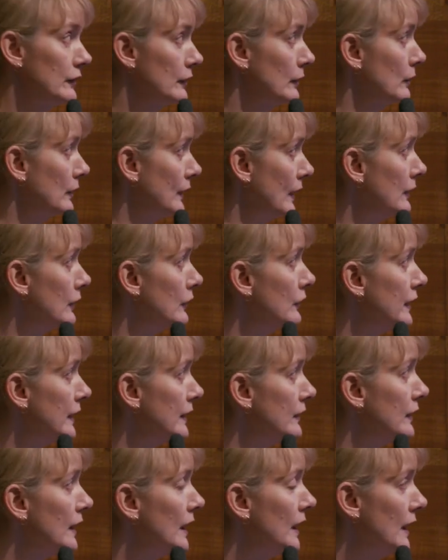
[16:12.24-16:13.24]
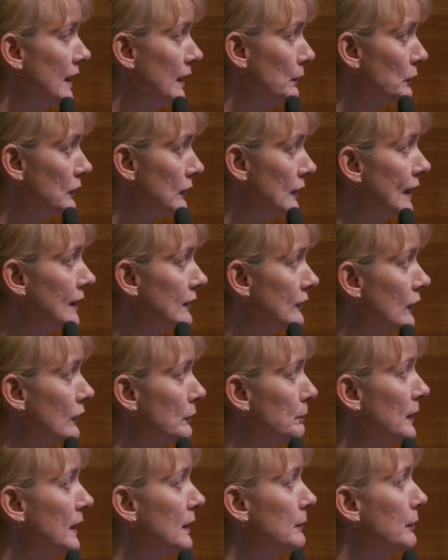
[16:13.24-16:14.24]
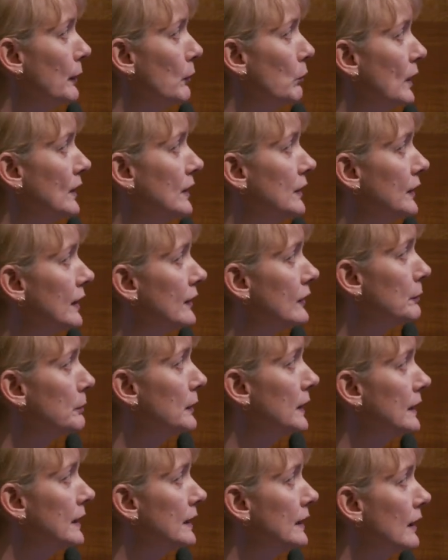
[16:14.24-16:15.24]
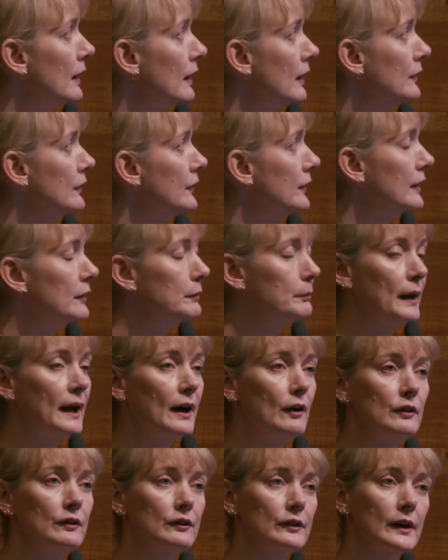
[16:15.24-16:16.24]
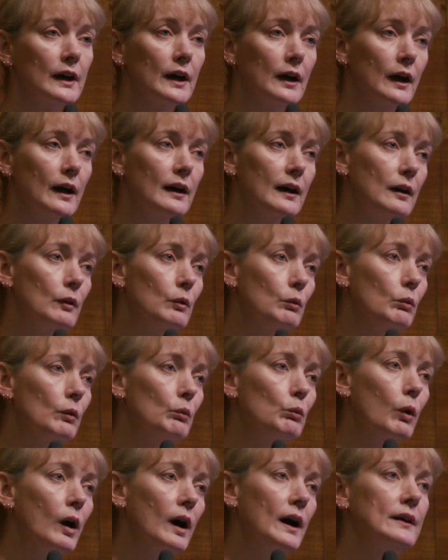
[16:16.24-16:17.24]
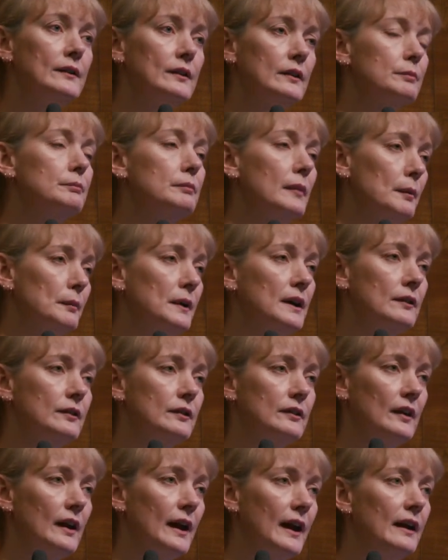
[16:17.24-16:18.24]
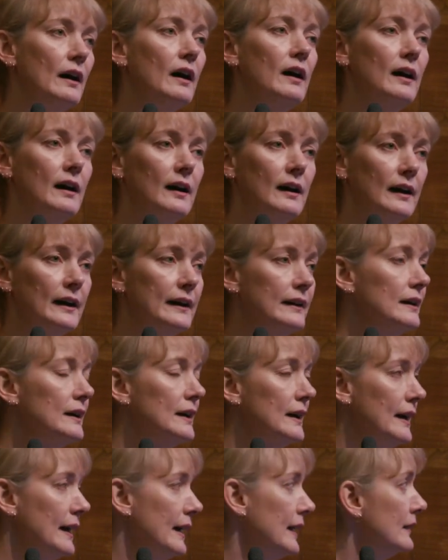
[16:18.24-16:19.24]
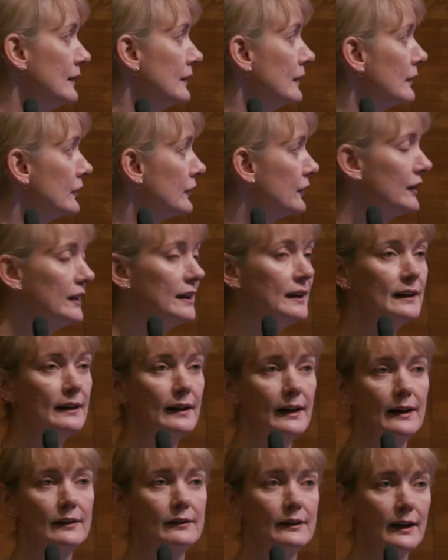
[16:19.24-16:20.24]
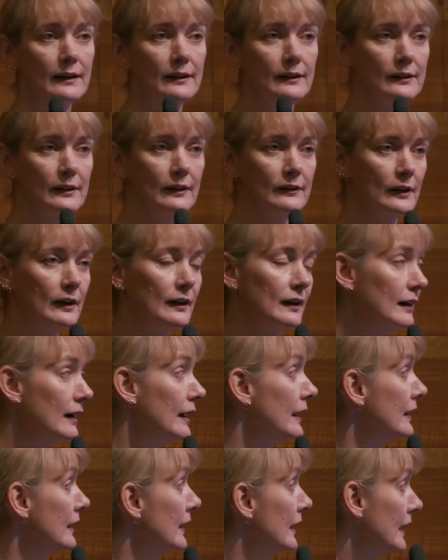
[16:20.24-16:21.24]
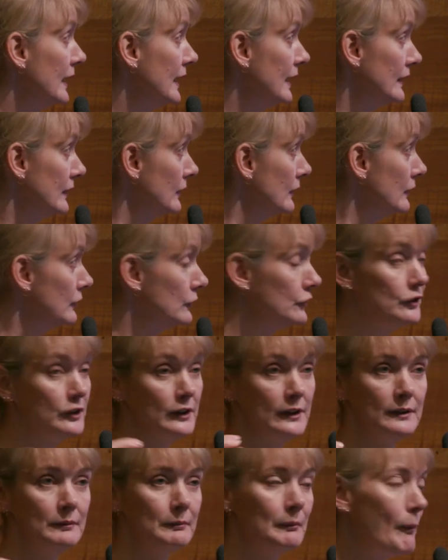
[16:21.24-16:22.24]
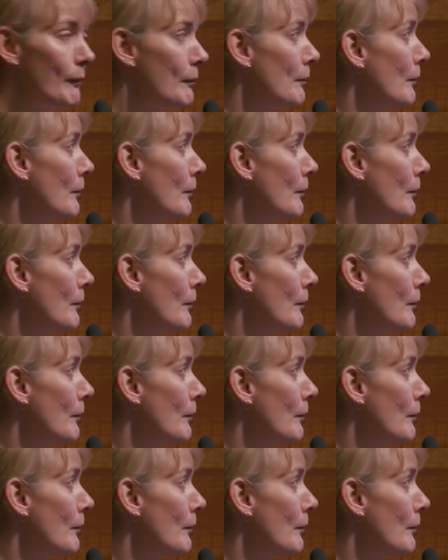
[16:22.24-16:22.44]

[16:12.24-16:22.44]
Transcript: and so on. And indeed, he was late to speak, but when he did speak, he asked his parents, why does mummy say hi in C and daddy says hi in G?